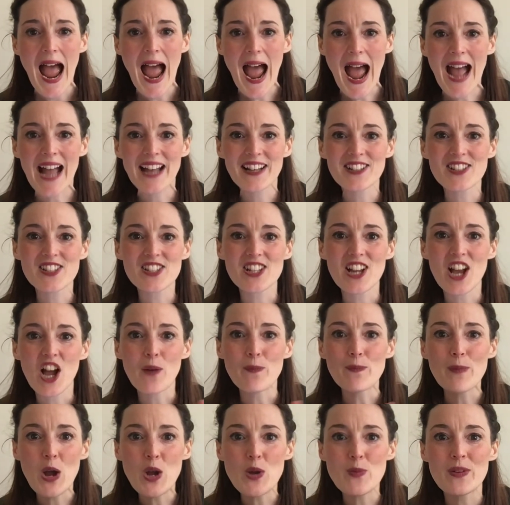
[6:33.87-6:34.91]
And a
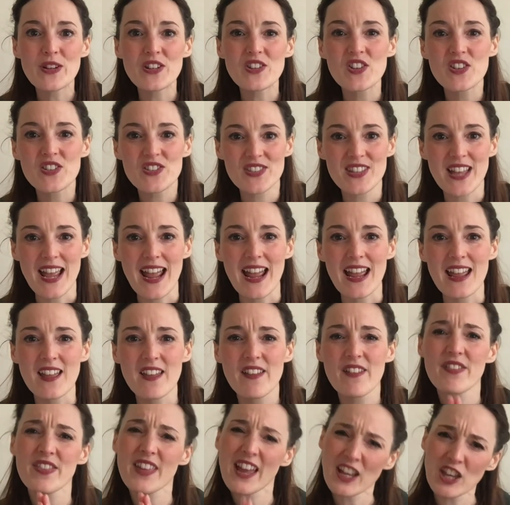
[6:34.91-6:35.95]
moment to say,
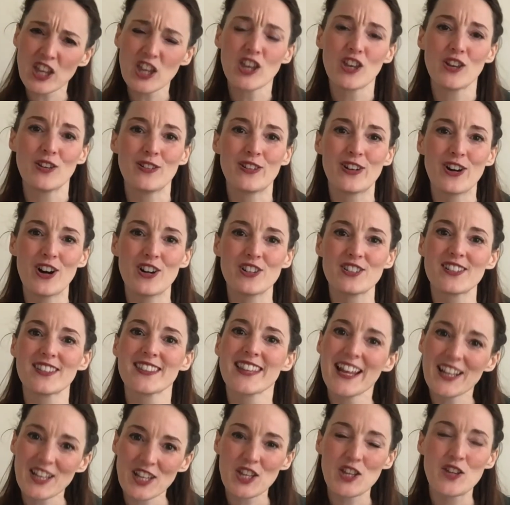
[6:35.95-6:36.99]
thank you, God.
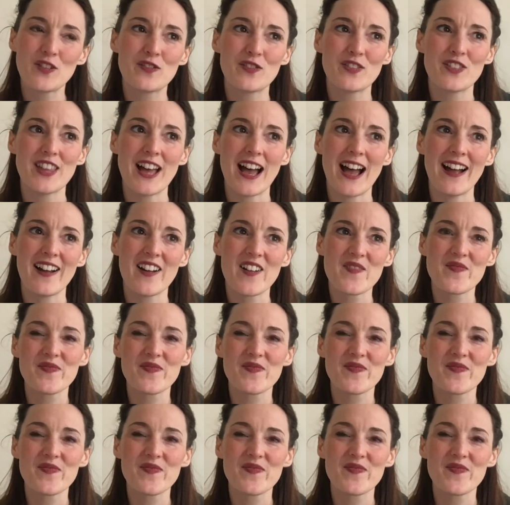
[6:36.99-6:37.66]
Thank you for that.